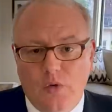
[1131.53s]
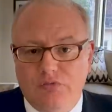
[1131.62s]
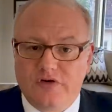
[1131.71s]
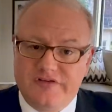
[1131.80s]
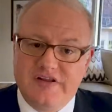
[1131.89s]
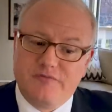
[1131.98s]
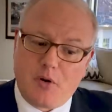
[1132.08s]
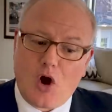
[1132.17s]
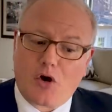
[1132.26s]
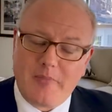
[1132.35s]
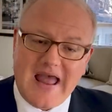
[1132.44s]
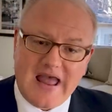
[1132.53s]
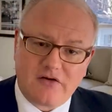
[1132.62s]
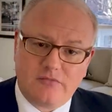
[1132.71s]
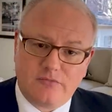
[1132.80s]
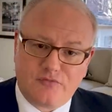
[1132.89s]
We receive par
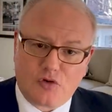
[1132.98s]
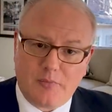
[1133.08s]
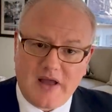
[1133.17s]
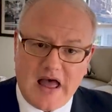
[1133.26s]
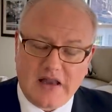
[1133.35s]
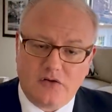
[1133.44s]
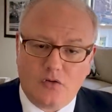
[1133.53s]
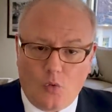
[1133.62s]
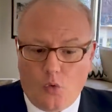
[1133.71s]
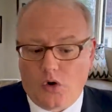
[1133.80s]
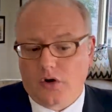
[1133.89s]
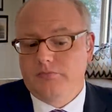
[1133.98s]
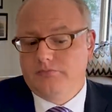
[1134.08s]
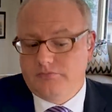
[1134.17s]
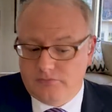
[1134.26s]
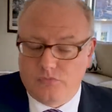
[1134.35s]
back for a bond, or
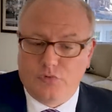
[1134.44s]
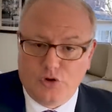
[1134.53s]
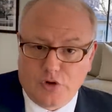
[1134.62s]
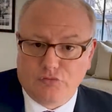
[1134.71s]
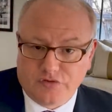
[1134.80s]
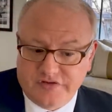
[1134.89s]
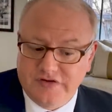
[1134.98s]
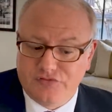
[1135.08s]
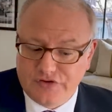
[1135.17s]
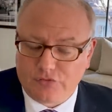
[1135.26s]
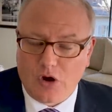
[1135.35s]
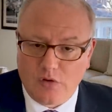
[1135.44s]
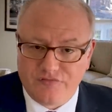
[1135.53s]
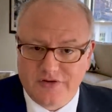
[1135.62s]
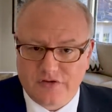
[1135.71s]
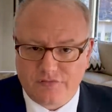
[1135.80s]
you can receive zero
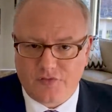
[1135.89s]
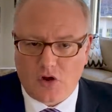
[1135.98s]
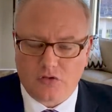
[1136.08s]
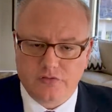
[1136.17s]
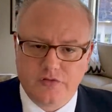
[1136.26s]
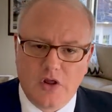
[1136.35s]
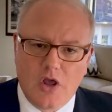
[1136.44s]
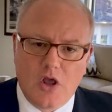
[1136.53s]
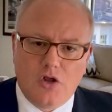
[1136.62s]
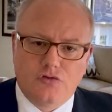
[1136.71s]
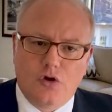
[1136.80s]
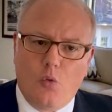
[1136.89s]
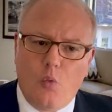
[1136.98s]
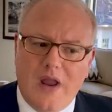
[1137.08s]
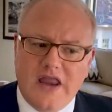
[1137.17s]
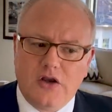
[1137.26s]
if it defaults. So
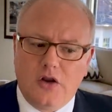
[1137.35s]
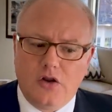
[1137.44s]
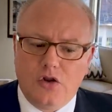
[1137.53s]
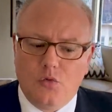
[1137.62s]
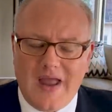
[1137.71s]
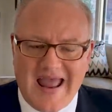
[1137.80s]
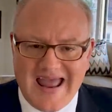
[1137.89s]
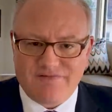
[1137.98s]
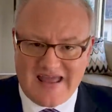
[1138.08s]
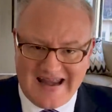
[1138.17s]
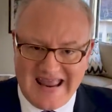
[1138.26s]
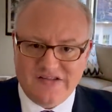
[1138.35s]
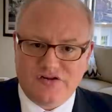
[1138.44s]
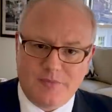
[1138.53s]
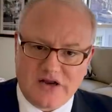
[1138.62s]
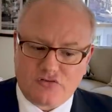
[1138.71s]
when you have that
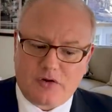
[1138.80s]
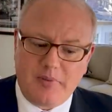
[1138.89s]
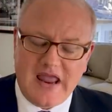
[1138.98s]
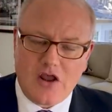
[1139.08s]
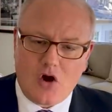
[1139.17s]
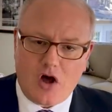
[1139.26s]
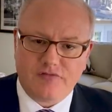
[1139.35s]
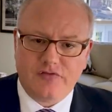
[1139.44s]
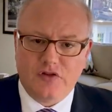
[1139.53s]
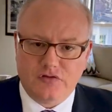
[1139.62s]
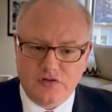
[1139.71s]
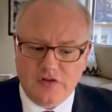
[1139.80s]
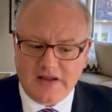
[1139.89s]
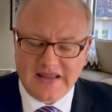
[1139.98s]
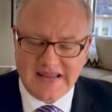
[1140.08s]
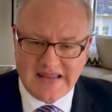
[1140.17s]
asymmetric payoff,
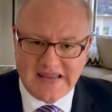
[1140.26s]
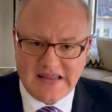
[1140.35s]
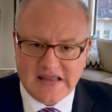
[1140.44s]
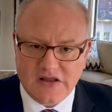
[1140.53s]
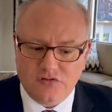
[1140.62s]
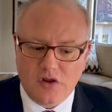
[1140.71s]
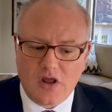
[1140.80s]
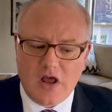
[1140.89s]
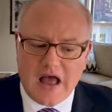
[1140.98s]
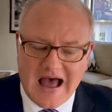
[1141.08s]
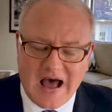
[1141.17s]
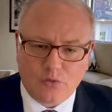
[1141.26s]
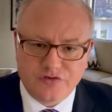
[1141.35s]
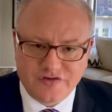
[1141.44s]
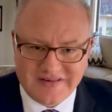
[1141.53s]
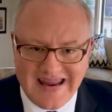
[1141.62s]
the key is how
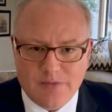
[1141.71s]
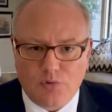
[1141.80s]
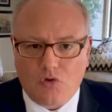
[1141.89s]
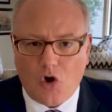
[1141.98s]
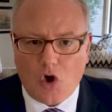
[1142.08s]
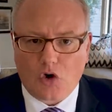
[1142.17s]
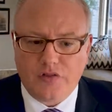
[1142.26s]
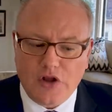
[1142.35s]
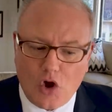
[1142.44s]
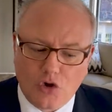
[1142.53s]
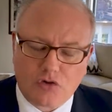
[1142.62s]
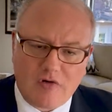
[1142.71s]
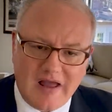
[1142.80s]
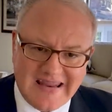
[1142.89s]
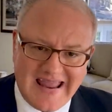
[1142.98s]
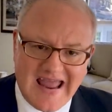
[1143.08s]
stable are the
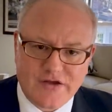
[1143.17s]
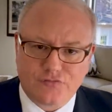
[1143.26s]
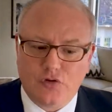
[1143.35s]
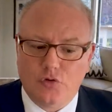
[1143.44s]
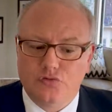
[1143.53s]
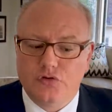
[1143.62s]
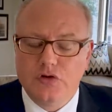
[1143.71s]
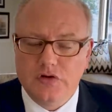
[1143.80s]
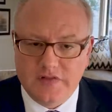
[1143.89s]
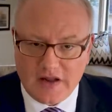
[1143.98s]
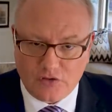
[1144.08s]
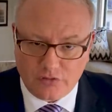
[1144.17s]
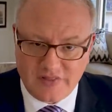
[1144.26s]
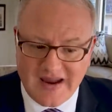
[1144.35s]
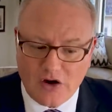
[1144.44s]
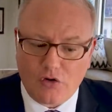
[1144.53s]
underlying cash flows that are
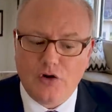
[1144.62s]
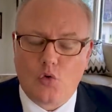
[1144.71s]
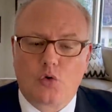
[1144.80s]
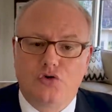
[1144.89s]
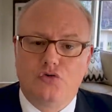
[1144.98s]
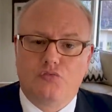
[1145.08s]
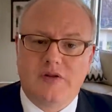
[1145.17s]
there in order to